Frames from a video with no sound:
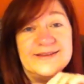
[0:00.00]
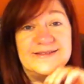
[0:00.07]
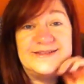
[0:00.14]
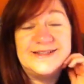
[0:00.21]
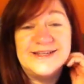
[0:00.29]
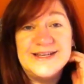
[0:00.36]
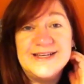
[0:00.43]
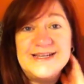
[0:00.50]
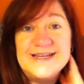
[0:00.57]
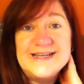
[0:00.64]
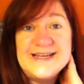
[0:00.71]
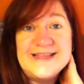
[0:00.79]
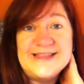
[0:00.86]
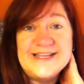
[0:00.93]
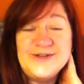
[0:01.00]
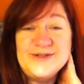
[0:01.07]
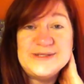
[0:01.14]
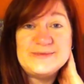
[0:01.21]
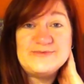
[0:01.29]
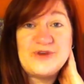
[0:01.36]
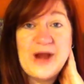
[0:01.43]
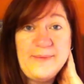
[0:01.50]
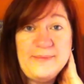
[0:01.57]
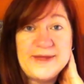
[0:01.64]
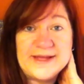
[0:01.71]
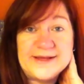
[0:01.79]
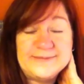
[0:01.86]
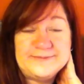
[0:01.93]
and then do some
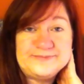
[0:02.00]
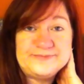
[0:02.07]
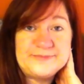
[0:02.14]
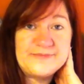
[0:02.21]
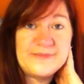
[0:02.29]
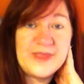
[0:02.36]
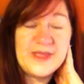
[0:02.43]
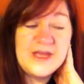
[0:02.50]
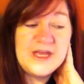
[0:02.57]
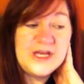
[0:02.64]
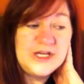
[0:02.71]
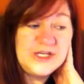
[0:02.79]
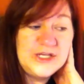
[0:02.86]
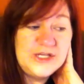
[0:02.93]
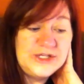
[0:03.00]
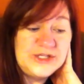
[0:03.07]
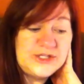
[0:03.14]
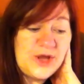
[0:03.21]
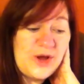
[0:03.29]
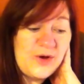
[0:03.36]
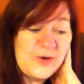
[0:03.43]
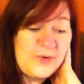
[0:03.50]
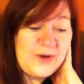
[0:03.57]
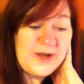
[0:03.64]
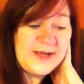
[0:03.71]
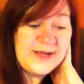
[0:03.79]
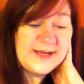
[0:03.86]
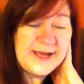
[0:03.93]
wrapping. So
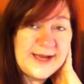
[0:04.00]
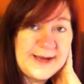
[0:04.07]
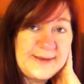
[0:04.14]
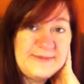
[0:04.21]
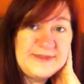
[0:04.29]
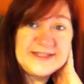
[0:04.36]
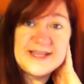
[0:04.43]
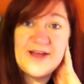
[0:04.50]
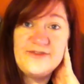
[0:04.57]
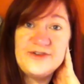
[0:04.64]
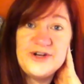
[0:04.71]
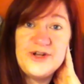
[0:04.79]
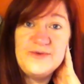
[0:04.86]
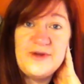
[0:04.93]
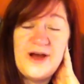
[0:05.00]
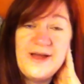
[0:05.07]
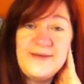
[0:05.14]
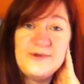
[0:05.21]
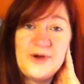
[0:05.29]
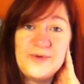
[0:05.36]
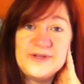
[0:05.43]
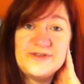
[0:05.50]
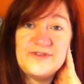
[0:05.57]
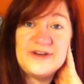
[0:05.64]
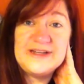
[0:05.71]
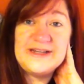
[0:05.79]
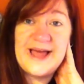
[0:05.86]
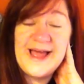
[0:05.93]
um, this afternoon I'm going to
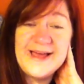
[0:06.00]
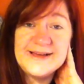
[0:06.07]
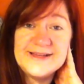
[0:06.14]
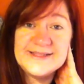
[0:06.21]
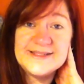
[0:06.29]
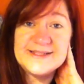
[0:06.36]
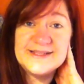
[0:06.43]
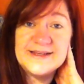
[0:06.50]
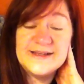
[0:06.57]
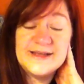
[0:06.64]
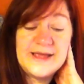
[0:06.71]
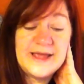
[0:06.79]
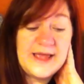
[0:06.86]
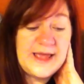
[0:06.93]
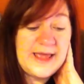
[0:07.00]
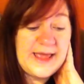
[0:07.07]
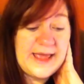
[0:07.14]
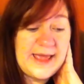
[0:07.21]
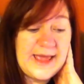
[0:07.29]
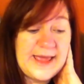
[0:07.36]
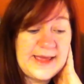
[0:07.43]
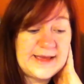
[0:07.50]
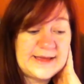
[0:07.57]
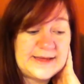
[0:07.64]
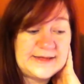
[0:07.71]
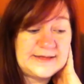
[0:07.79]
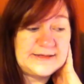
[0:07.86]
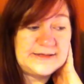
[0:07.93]
relax
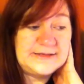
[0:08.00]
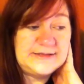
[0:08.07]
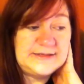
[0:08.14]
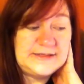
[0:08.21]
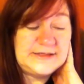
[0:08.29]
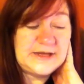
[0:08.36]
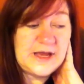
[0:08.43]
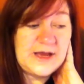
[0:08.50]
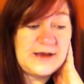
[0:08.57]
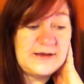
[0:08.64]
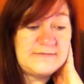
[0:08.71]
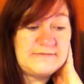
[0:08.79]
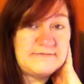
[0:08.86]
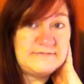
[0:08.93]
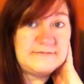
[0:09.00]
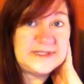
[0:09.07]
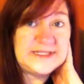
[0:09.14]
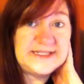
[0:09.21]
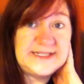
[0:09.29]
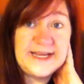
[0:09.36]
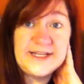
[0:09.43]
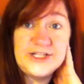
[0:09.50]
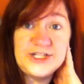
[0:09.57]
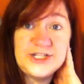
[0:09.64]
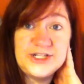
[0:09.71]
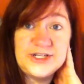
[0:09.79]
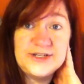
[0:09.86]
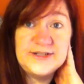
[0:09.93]
and um,
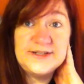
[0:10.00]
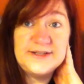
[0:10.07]
stitch